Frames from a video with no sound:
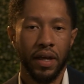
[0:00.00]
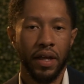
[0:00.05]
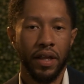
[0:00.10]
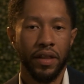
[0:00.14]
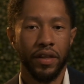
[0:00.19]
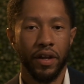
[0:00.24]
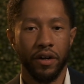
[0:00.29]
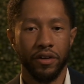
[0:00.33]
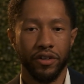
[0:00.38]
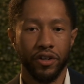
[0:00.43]

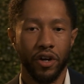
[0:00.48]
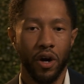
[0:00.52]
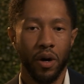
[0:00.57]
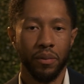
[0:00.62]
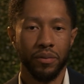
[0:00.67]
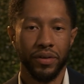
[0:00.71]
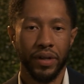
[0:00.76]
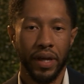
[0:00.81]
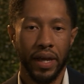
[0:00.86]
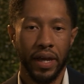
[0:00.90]
their
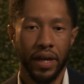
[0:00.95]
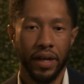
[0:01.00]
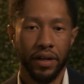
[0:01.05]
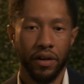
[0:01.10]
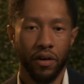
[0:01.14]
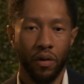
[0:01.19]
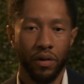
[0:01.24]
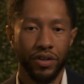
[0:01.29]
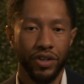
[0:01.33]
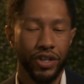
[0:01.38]
terms end
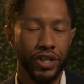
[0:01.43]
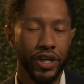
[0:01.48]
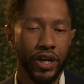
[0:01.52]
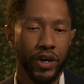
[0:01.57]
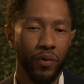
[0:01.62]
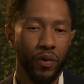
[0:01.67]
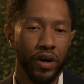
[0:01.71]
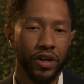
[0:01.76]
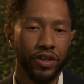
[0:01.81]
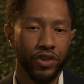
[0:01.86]
on
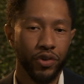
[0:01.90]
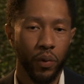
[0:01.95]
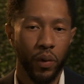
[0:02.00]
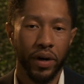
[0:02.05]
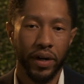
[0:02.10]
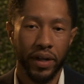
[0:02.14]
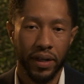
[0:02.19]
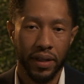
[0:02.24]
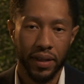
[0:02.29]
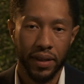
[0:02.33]
January
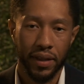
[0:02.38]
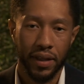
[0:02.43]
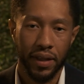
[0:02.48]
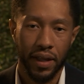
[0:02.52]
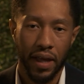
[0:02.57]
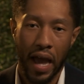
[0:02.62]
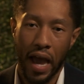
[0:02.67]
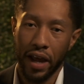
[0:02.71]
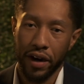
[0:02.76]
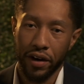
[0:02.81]
20th
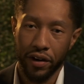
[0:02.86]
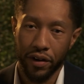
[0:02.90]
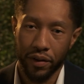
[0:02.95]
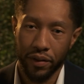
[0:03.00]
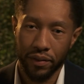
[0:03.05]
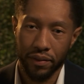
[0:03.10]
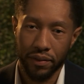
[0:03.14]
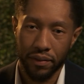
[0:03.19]
at noon.